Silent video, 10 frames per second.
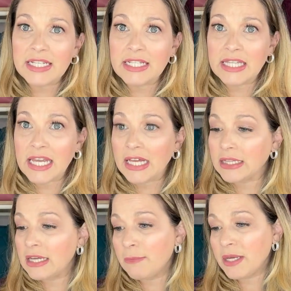It's the
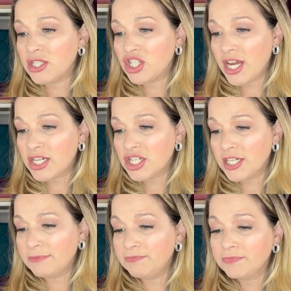Lip
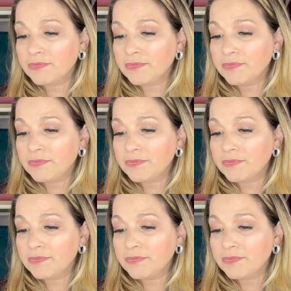Injection